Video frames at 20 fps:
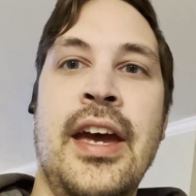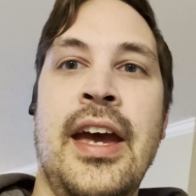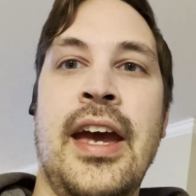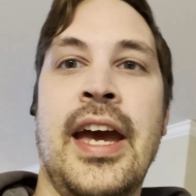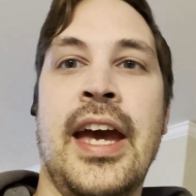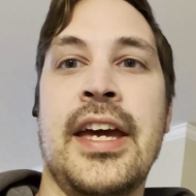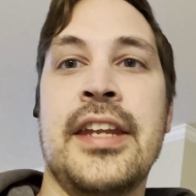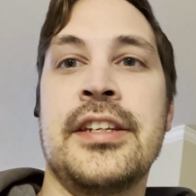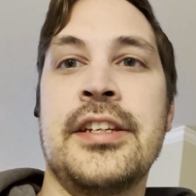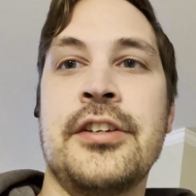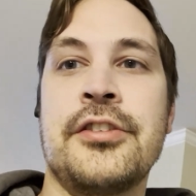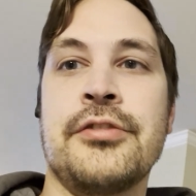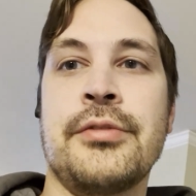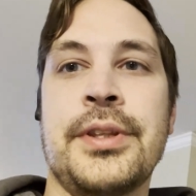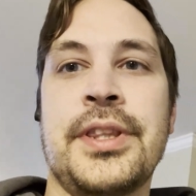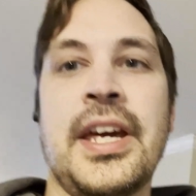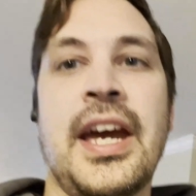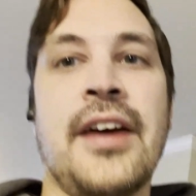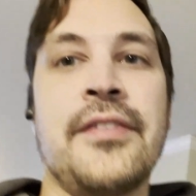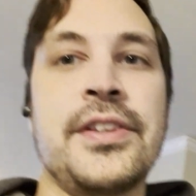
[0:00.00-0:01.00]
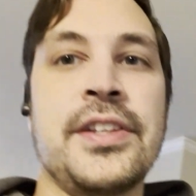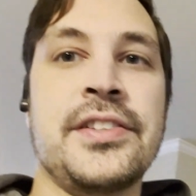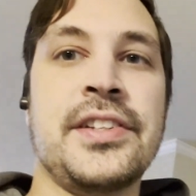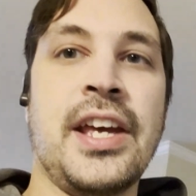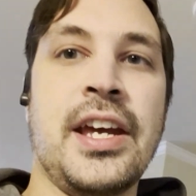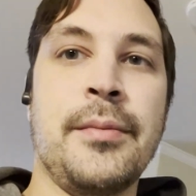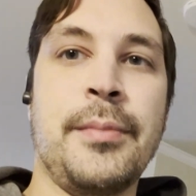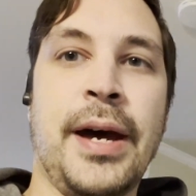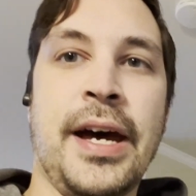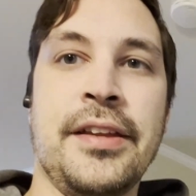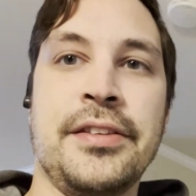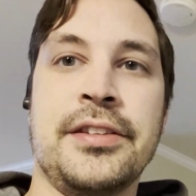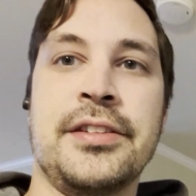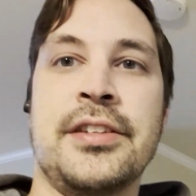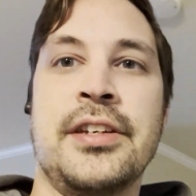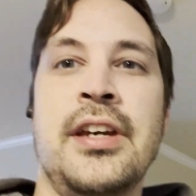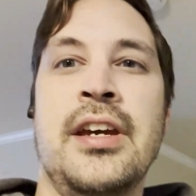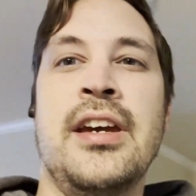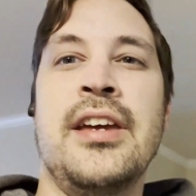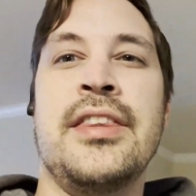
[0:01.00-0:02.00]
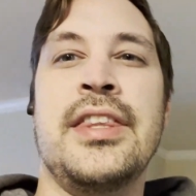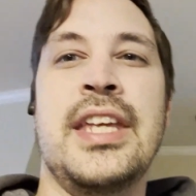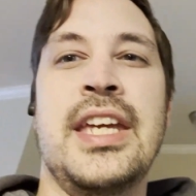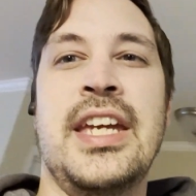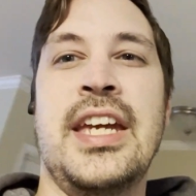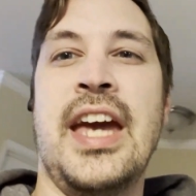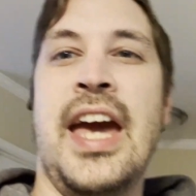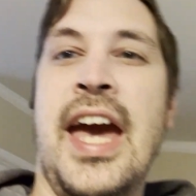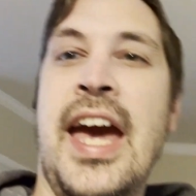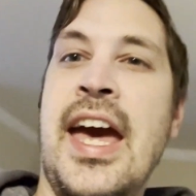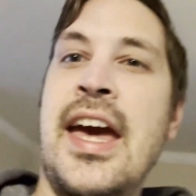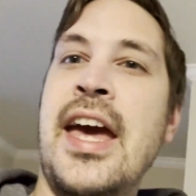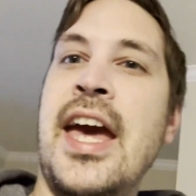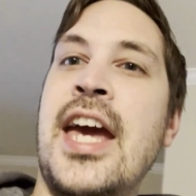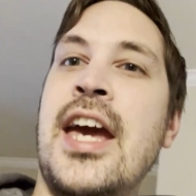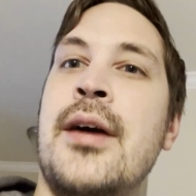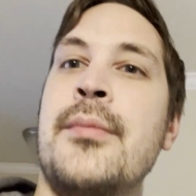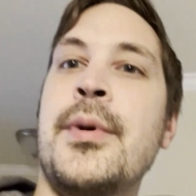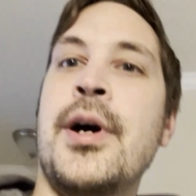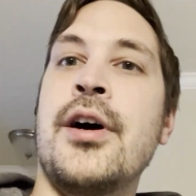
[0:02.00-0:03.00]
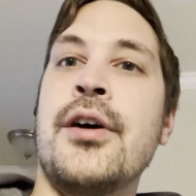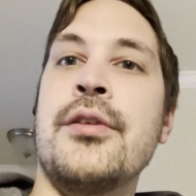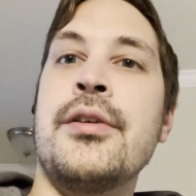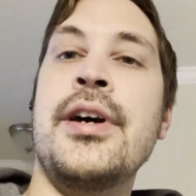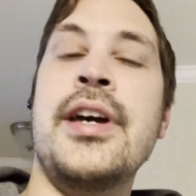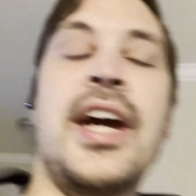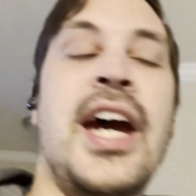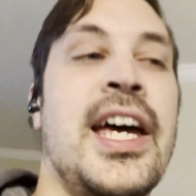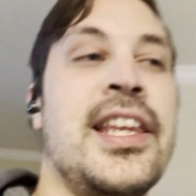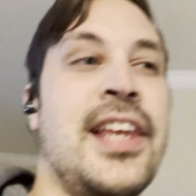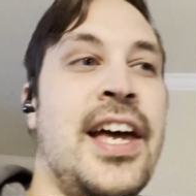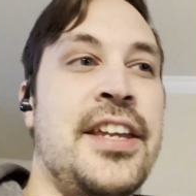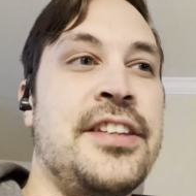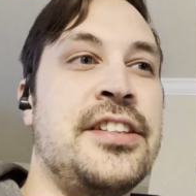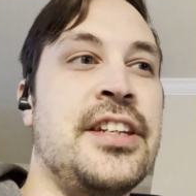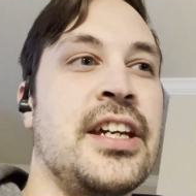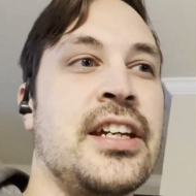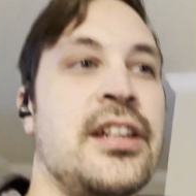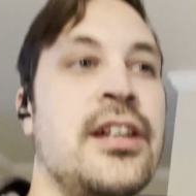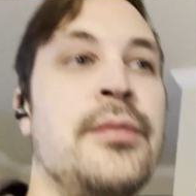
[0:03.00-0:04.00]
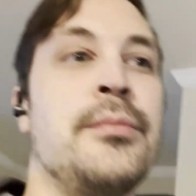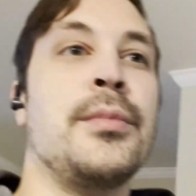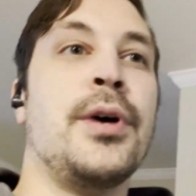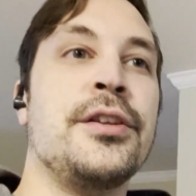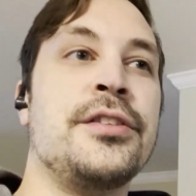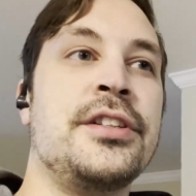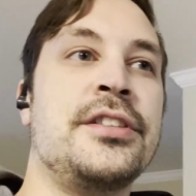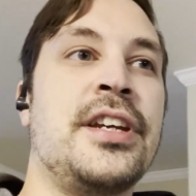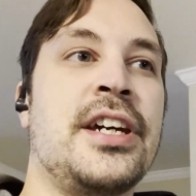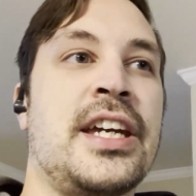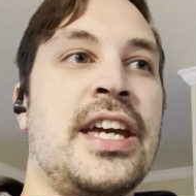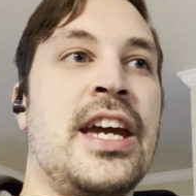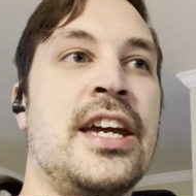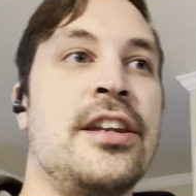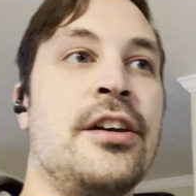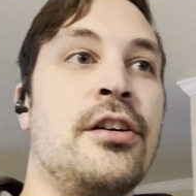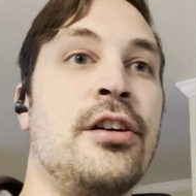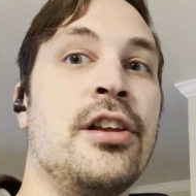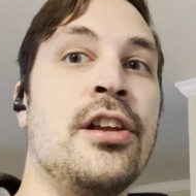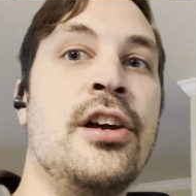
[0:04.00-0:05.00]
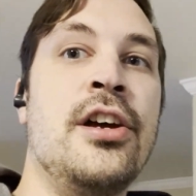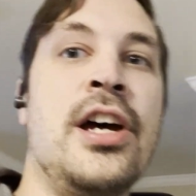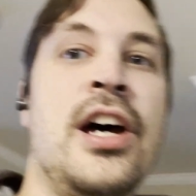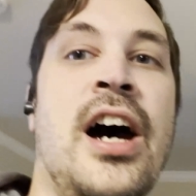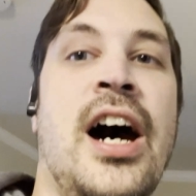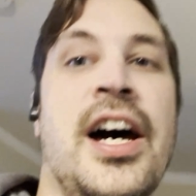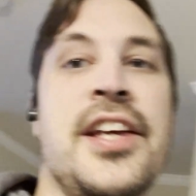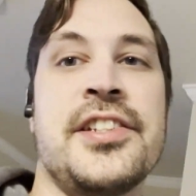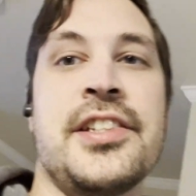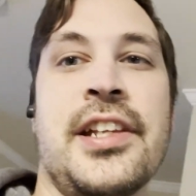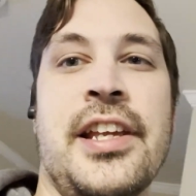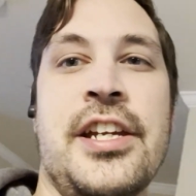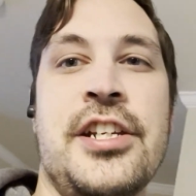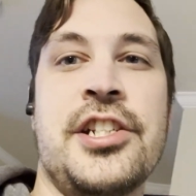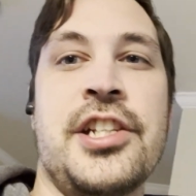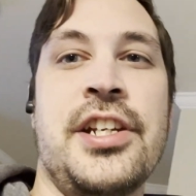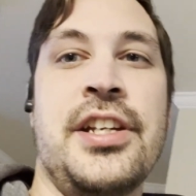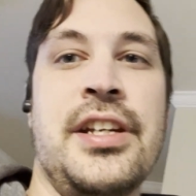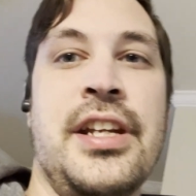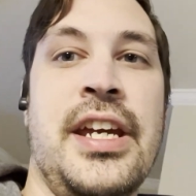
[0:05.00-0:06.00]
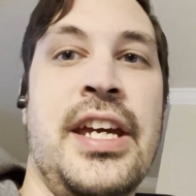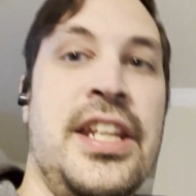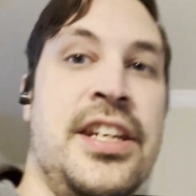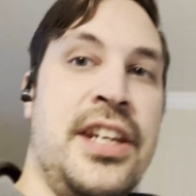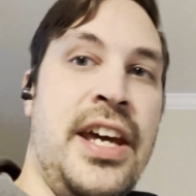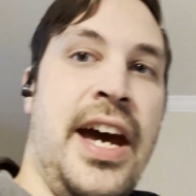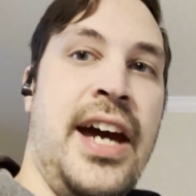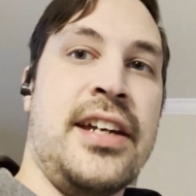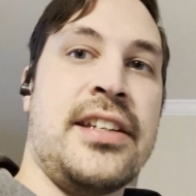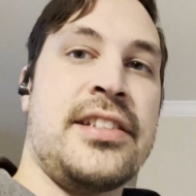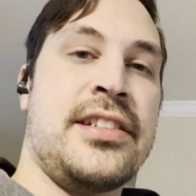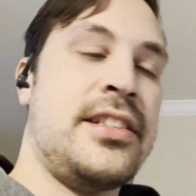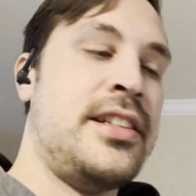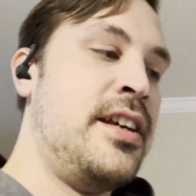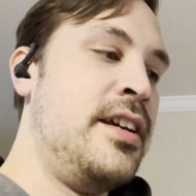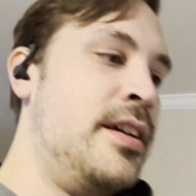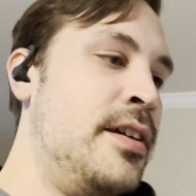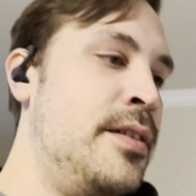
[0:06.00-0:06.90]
And here's what they have to say about the AMO, Atlantic Multi-Decadal Oscillation Index.